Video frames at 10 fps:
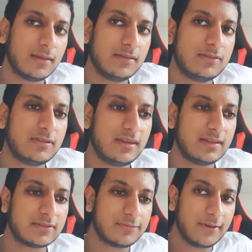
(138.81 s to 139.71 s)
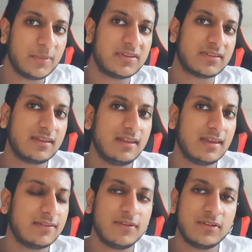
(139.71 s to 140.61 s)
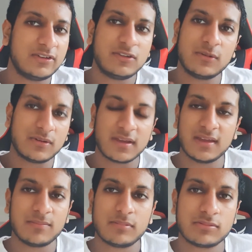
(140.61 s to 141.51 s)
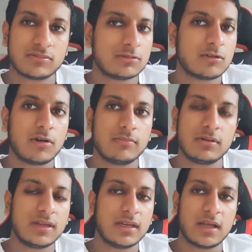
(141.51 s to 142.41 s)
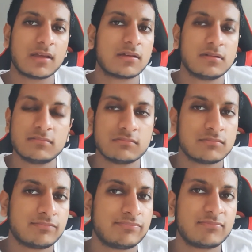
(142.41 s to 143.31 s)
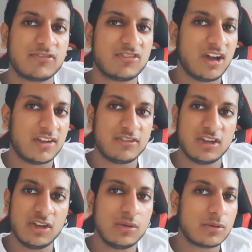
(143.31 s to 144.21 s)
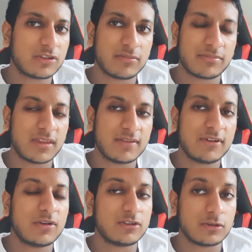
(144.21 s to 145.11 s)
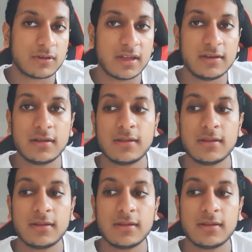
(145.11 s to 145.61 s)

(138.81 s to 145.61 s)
You see this very skinny kid, very short kid, probably like five two or something, very short kid.